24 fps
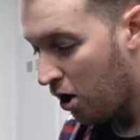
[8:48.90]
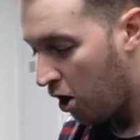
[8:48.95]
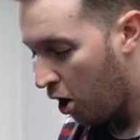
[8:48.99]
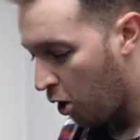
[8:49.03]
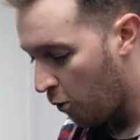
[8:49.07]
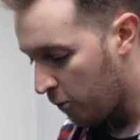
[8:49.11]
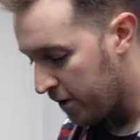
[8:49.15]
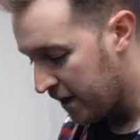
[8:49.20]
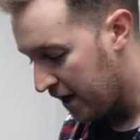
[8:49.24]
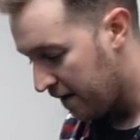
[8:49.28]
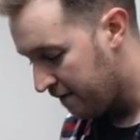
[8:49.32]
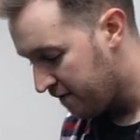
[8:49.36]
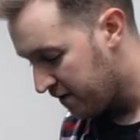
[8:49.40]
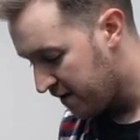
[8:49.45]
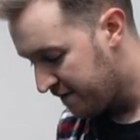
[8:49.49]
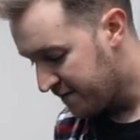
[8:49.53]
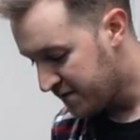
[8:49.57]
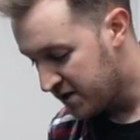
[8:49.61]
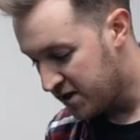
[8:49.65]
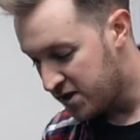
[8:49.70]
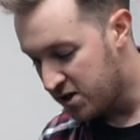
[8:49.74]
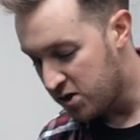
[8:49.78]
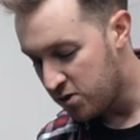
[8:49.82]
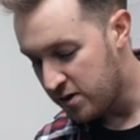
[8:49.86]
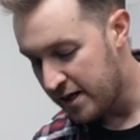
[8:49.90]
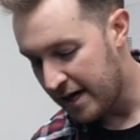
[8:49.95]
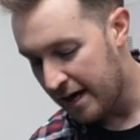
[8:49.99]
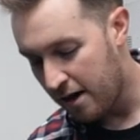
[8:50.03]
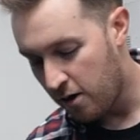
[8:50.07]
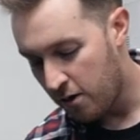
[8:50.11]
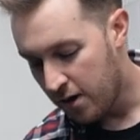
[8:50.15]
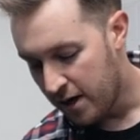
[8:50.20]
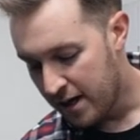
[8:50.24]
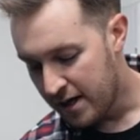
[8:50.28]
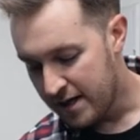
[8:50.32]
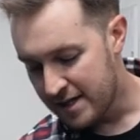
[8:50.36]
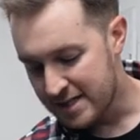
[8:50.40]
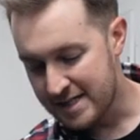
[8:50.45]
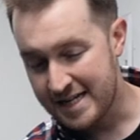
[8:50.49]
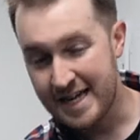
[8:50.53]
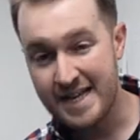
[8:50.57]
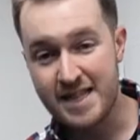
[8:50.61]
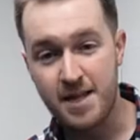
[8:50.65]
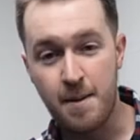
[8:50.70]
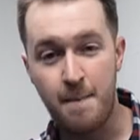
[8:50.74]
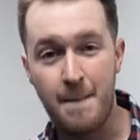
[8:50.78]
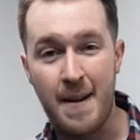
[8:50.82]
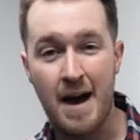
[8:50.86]
All we have left to do now is
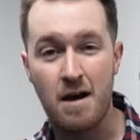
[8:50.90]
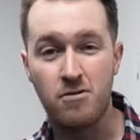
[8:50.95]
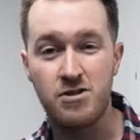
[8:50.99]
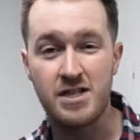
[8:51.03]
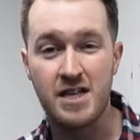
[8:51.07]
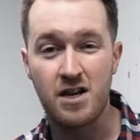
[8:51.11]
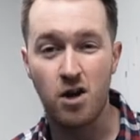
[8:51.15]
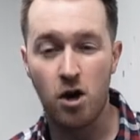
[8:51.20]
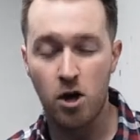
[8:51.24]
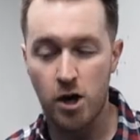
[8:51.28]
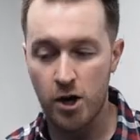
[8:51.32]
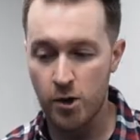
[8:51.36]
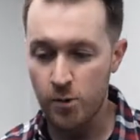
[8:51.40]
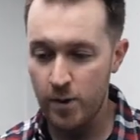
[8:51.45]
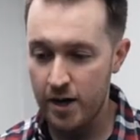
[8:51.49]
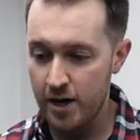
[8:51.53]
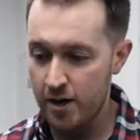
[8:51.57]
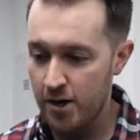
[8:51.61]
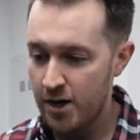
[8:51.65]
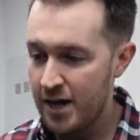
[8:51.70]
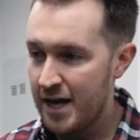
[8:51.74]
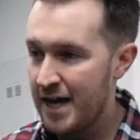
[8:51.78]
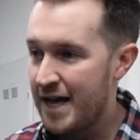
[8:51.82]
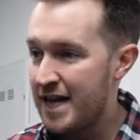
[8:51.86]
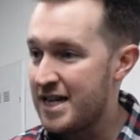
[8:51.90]
get the mounting hardware